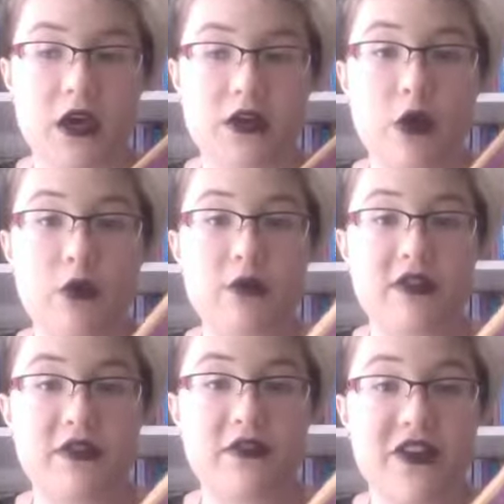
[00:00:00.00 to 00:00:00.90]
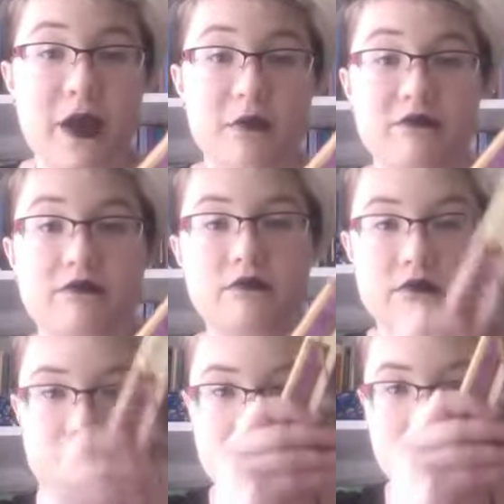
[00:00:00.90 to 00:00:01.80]
Going with the
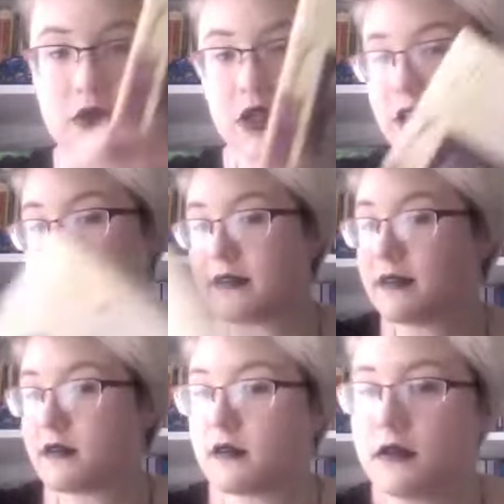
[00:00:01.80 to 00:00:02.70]
femness.